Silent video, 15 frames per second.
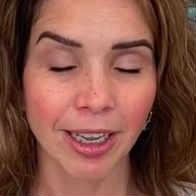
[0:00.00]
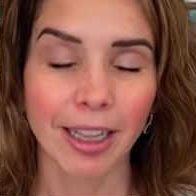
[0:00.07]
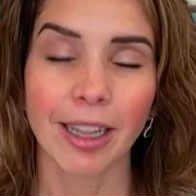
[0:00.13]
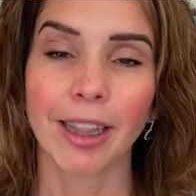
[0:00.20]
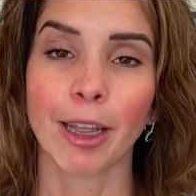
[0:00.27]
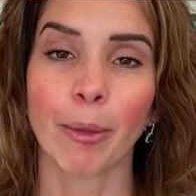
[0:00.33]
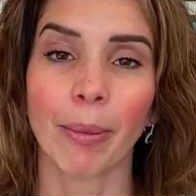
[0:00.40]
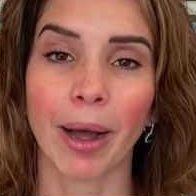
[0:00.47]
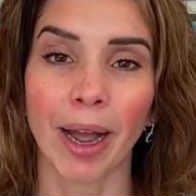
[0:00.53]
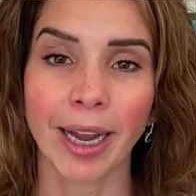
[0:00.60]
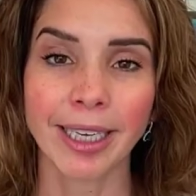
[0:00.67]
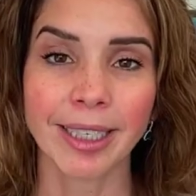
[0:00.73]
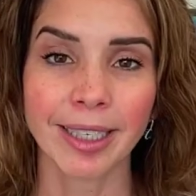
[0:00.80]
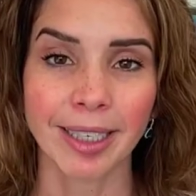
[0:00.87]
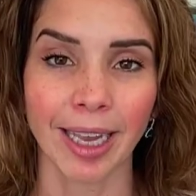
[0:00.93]
the
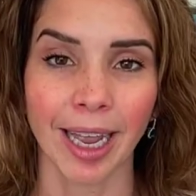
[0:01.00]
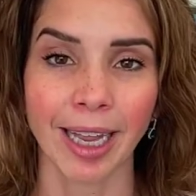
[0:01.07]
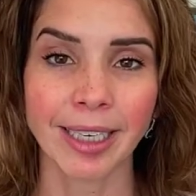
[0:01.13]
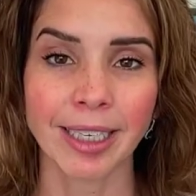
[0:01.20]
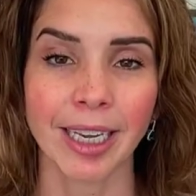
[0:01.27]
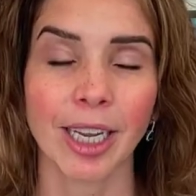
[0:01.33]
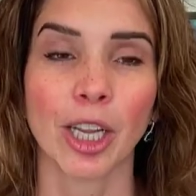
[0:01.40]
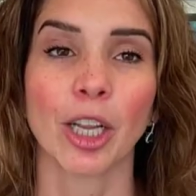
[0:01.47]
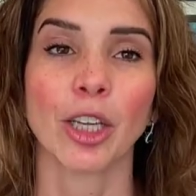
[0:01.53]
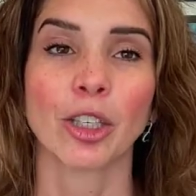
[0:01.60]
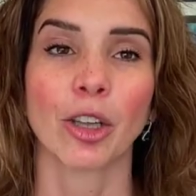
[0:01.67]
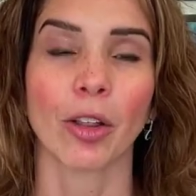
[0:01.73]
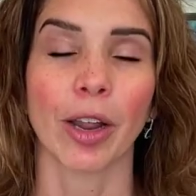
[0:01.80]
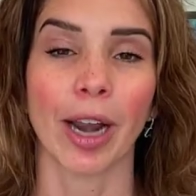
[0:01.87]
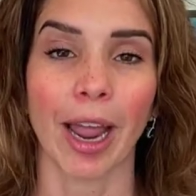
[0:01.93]
mindset so
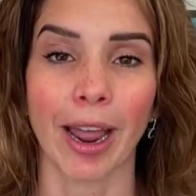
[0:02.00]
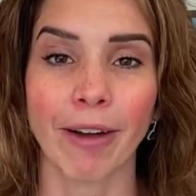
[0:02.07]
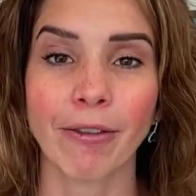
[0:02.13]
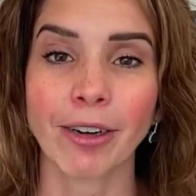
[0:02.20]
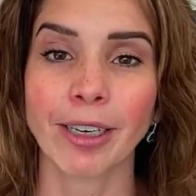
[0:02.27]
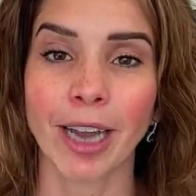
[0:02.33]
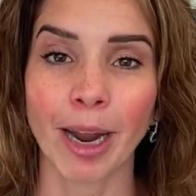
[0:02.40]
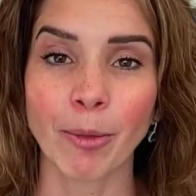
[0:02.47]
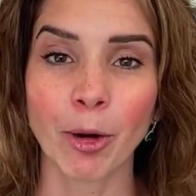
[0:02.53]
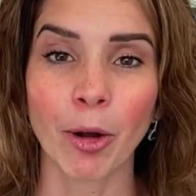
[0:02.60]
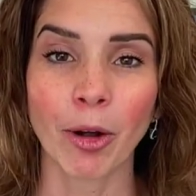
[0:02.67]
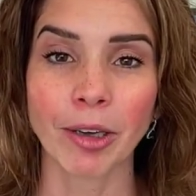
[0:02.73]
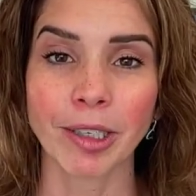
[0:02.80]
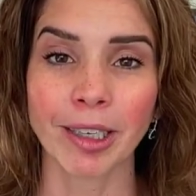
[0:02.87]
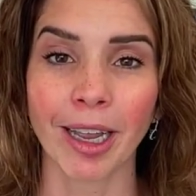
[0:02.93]
that every time we go
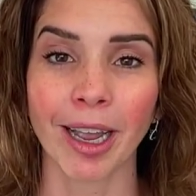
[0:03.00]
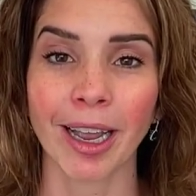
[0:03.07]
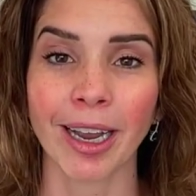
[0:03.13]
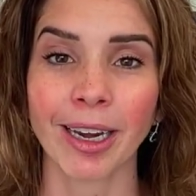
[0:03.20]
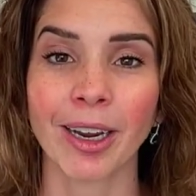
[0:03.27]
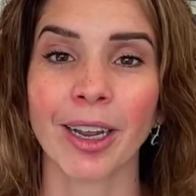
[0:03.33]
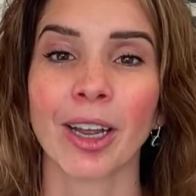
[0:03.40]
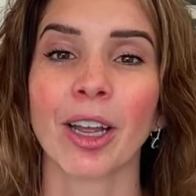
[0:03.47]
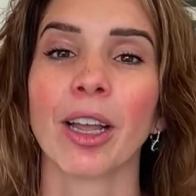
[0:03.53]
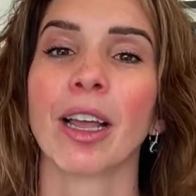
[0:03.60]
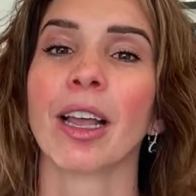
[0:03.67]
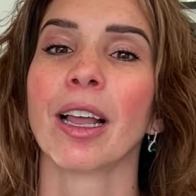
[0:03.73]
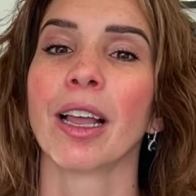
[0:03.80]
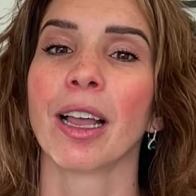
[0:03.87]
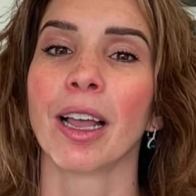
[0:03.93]
outside,
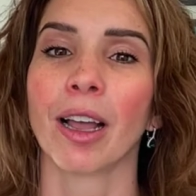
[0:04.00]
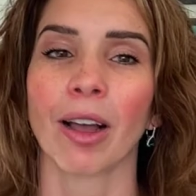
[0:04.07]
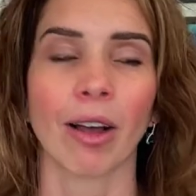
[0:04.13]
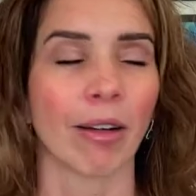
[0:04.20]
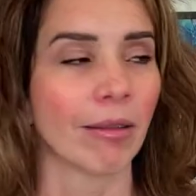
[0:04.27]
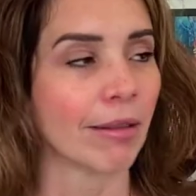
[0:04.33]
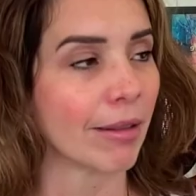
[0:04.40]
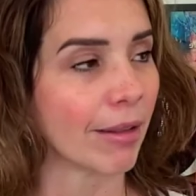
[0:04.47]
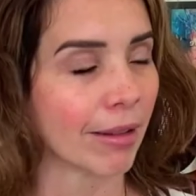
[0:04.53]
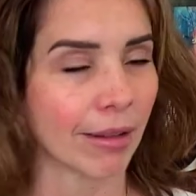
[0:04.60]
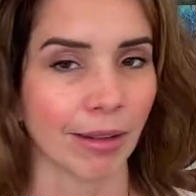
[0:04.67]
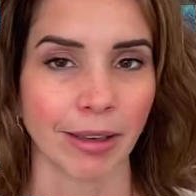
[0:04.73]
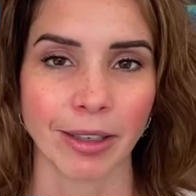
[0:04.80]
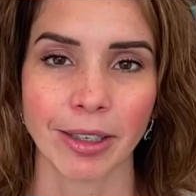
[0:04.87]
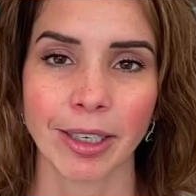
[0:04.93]

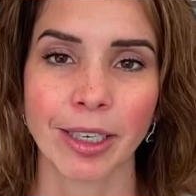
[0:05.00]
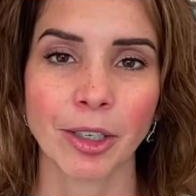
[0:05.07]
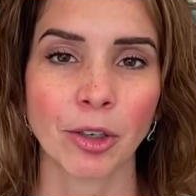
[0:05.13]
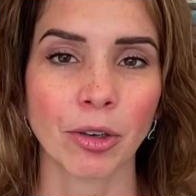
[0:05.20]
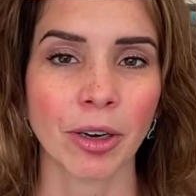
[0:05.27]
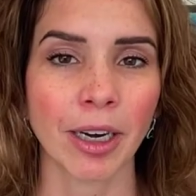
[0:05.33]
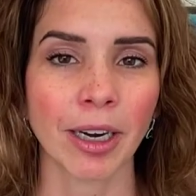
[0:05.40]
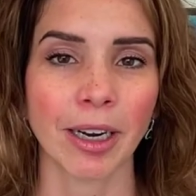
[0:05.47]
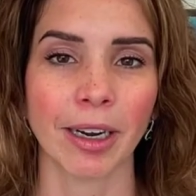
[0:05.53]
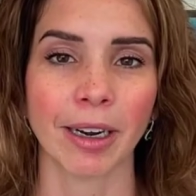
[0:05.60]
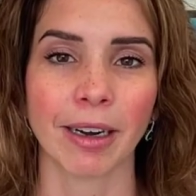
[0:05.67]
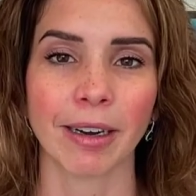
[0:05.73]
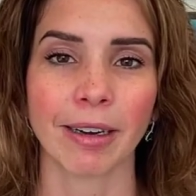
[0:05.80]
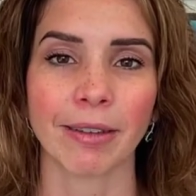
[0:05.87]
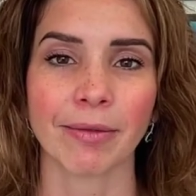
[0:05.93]
let's see a tree.
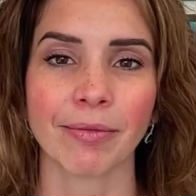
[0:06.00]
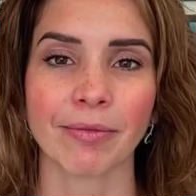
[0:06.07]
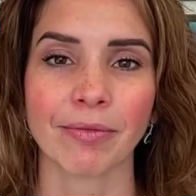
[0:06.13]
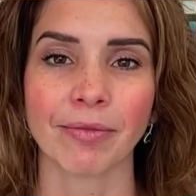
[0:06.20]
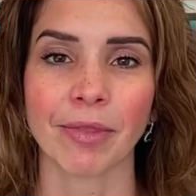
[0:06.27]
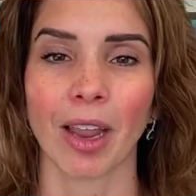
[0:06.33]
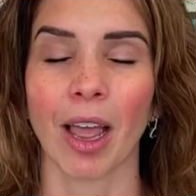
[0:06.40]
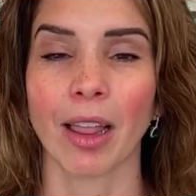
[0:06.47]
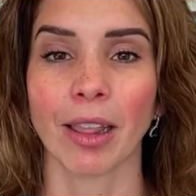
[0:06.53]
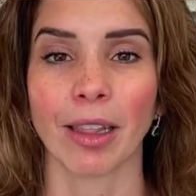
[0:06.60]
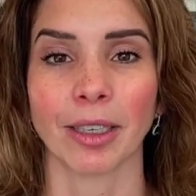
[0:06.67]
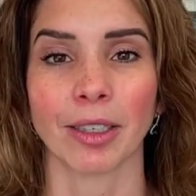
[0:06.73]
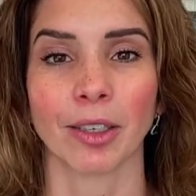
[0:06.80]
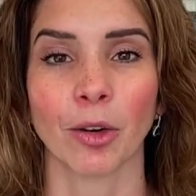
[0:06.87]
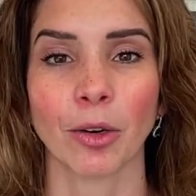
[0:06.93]

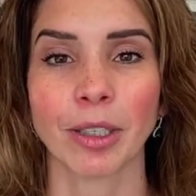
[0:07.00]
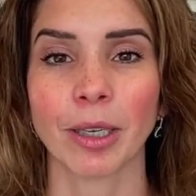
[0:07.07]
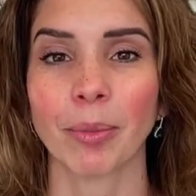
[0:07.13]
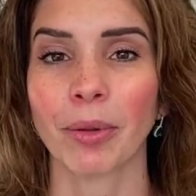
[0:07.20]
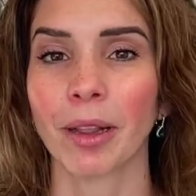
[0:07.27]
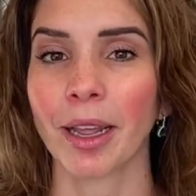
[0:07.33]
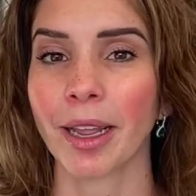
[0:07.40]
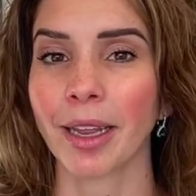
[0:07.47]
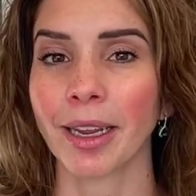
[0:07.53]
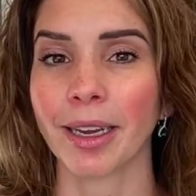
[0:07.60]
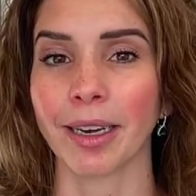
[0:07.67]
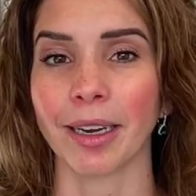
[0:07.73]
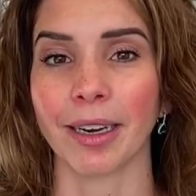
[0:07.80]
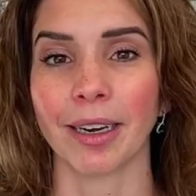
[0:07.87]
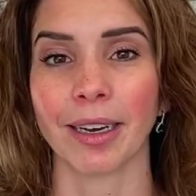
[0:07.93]
Let's notice a
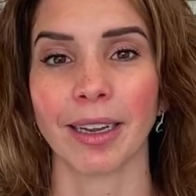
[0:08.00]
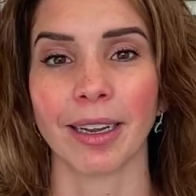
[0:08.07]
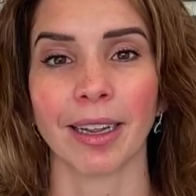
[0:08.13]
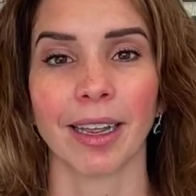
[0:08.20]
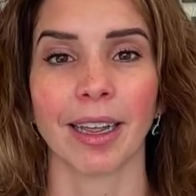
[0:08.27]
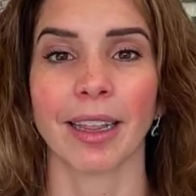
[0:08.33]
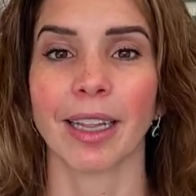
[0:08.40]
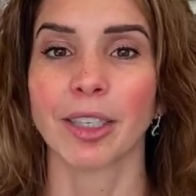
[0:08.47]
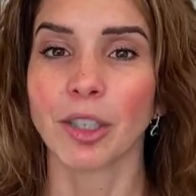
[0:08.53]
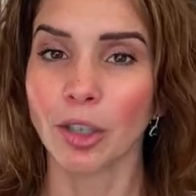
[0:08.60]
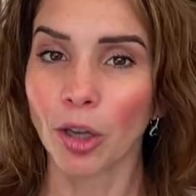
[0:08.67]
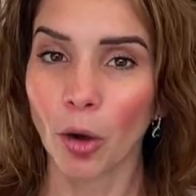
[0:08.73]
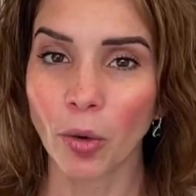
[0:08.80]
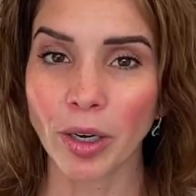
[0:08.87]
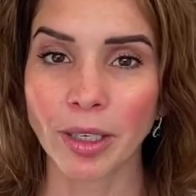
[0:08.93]
plane. Let's
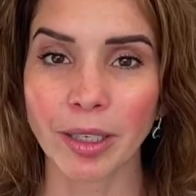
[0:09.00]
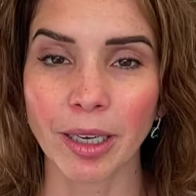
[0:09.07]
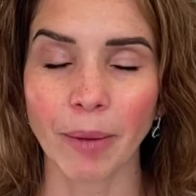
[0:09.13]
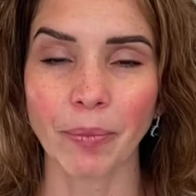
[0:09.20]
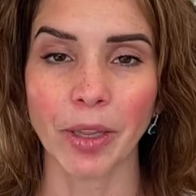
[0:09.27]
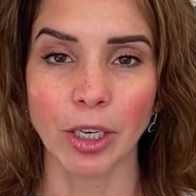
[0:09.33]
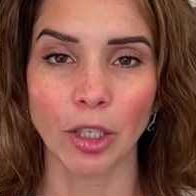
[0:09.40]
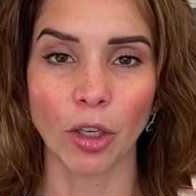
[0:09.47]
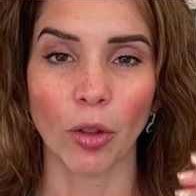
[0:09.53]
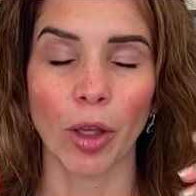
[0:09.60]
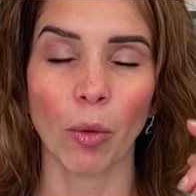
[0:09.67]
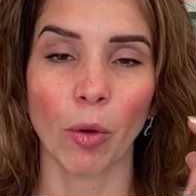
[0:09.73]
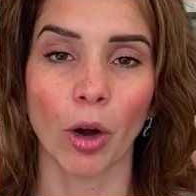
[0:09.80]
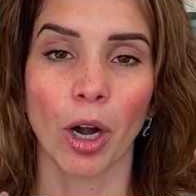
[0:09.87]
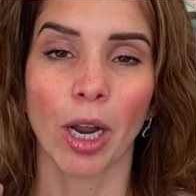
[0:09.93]
notice something so that
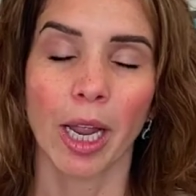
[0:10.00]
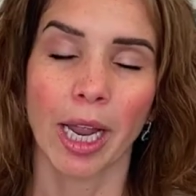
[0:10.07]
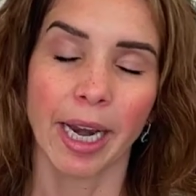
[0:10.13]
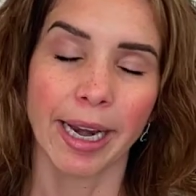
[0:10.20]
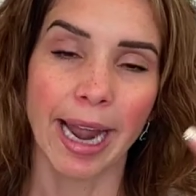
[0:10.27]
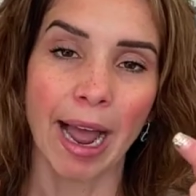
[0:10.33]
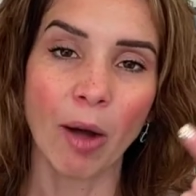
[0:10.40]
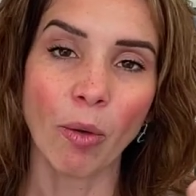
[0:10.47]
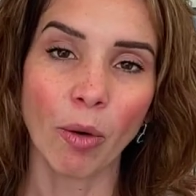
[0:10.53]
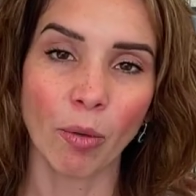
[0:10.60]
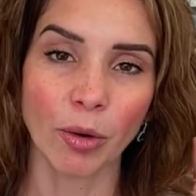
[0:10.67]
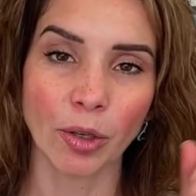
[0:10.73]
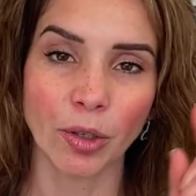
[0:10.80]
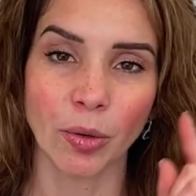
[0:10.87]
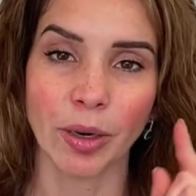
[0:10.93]
now what
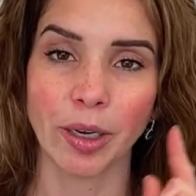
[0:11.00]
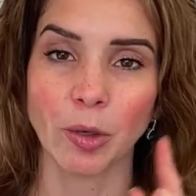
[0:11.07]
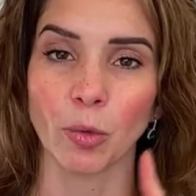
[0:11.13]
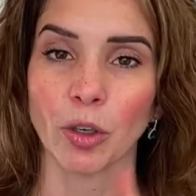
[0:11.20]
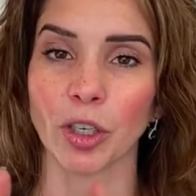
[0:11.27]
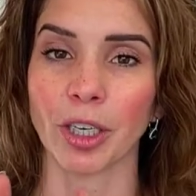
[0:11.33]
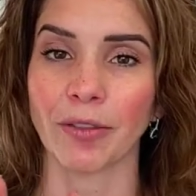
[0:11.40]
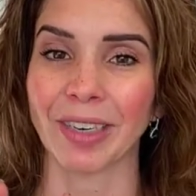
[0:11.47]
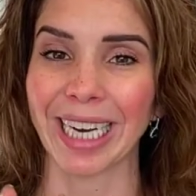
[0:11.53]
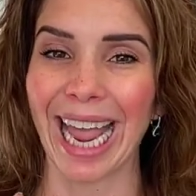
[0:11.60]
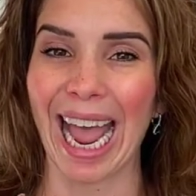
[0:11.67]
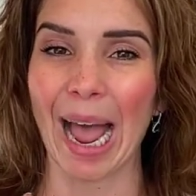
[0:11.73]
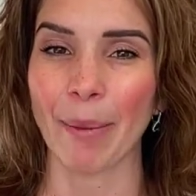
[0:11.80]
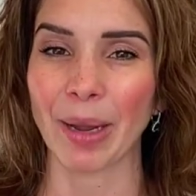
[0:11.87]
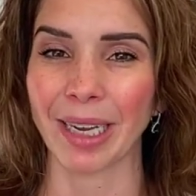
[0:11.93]
we're doing is we're shifting a
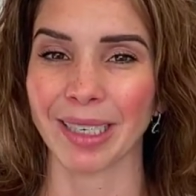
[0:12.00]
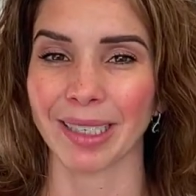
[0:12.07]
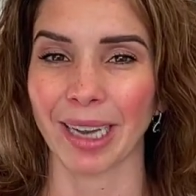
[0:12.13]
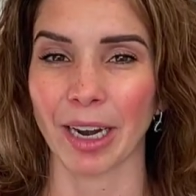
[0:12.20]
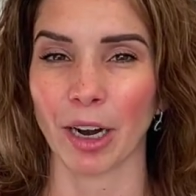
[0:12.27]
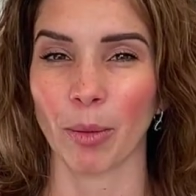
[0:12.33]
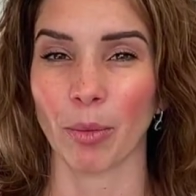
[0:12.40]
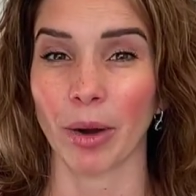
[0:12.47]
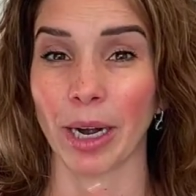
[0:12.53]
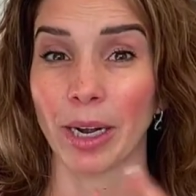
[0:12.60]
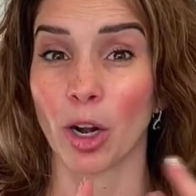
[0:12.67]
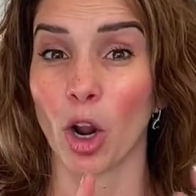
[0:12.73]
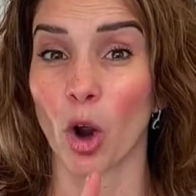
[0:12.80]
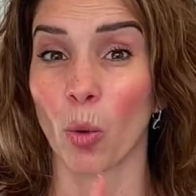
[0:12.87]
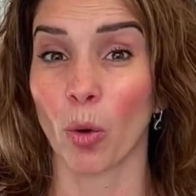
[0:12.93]
habit inside our brain.
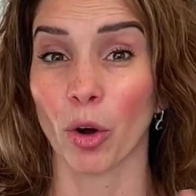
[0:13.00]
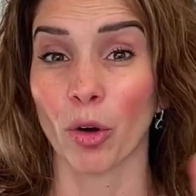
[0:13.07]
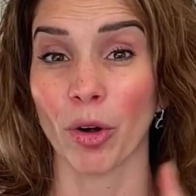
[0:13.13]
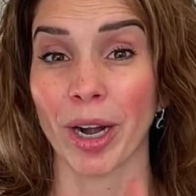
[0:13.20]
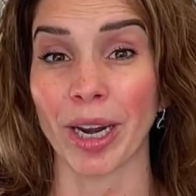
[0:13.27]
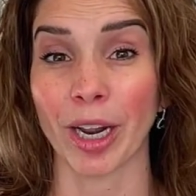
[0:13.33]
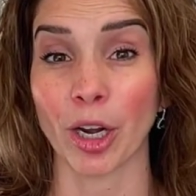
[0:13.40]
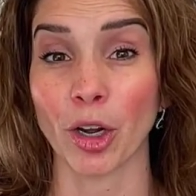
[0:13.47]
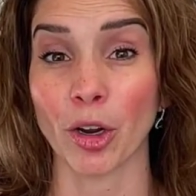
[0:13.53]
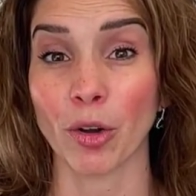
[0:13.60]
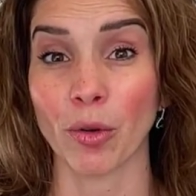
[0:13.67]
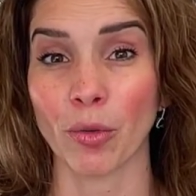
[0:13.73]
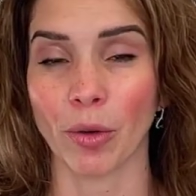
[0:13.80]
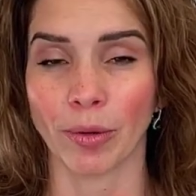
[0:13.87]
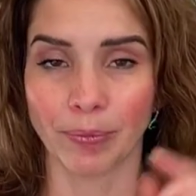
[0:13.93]
We're creating a
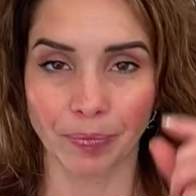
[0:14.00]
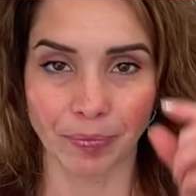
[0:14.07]
new